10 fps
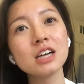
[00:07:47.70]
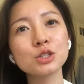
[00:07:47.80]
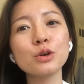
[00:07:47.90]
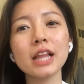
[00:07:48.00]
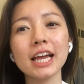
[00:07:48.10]

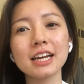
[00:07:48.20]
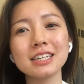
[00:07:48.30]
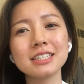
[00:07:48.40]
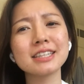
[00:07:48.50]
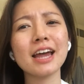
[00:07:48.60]
So like,
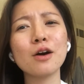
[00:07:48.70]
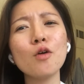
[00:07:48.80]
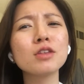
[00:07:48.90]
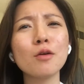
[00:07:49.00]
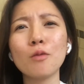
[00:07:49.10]
it's like,
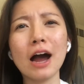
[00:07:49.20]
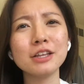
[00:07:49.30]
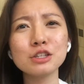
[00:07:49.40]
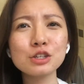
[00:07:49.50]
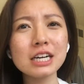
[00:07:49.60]
oh, then why
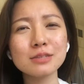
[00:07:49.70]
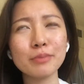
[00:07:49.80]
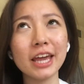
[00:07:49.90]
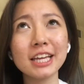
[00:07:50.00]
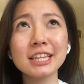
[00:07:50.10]
did you guys
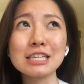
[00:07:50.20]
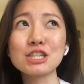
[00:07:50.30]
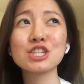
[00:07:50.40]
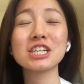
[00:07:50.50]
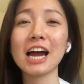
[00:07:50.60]
make this
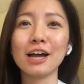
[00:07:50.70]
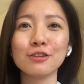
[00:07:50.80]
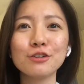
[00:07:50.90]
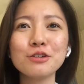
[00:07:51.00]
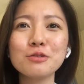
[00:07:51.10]

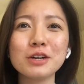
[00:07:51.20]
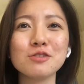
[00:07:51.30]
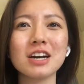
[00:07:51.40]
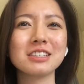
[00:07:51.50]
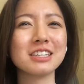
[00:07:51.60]
channel when
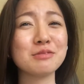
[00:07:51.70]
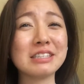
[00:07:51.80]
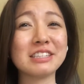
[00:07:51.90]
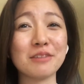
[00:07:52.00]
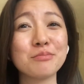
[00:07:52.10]
you guys are gonna be
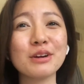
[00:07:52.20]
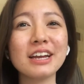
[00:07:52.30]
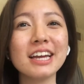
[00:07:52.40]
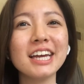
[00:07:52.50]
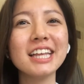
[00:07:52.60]

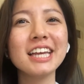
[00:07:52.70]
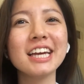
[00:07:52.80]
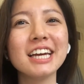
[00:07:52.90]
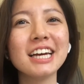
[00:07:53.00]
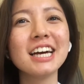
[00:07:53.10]
separated?
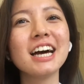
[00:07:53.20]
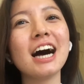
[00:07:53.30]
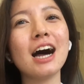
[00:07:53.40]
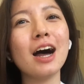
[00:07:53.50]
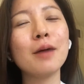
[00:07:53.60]

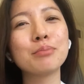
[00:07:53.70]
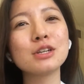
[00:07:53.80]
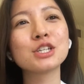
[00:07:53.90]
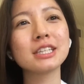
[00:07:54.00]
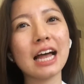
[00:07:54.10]
I'm
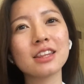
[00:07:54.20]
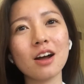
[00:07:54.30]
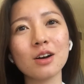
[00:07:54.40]
pretty sure that thought